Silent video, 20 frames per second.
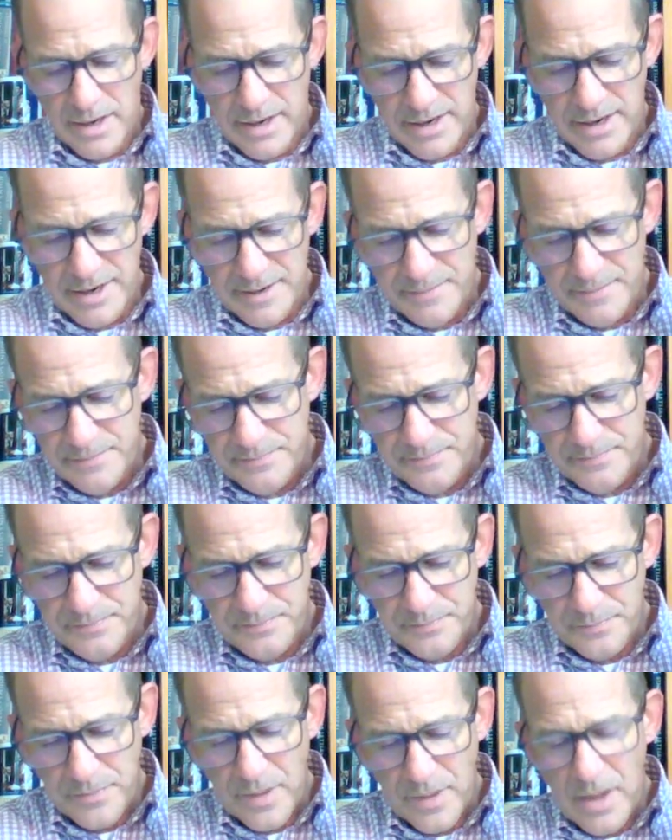Um,
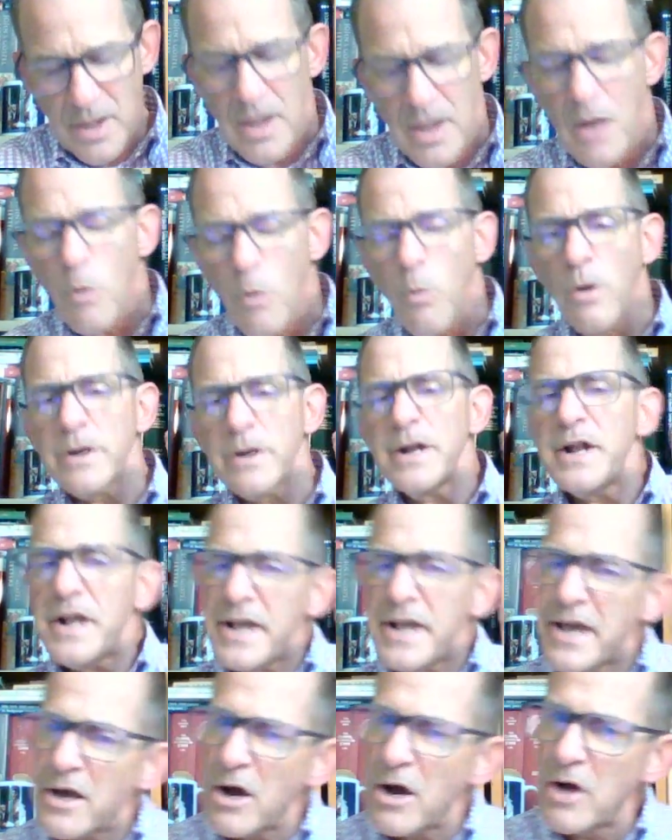where
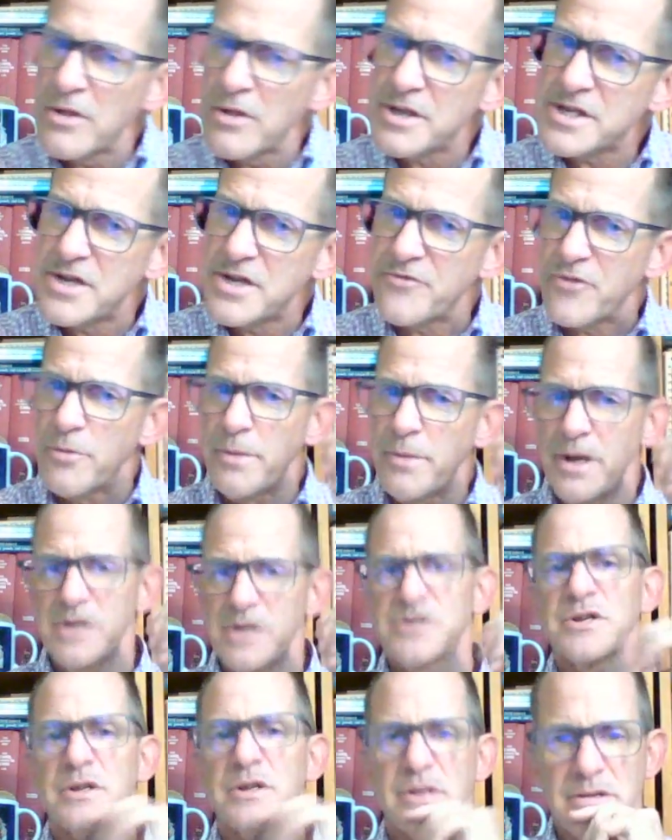did he get all this
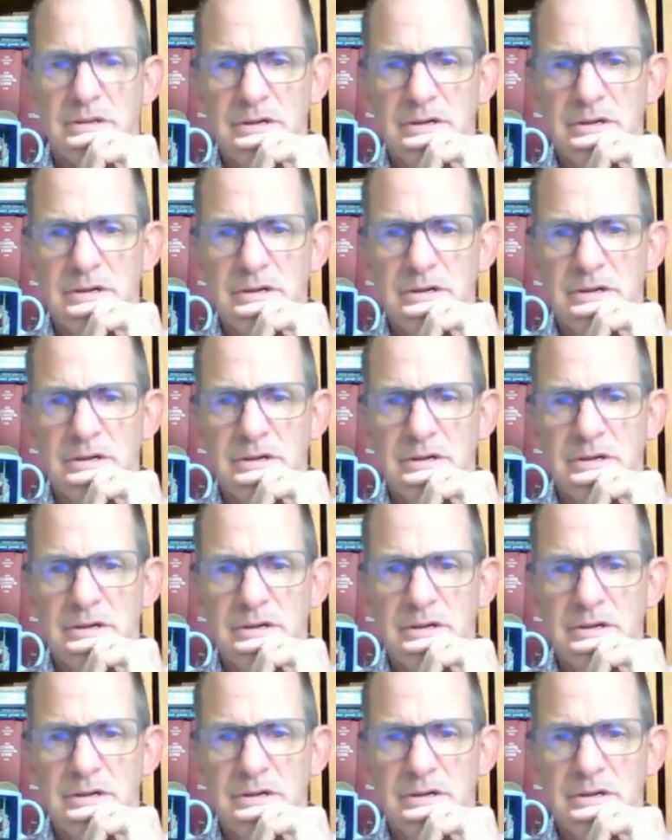information?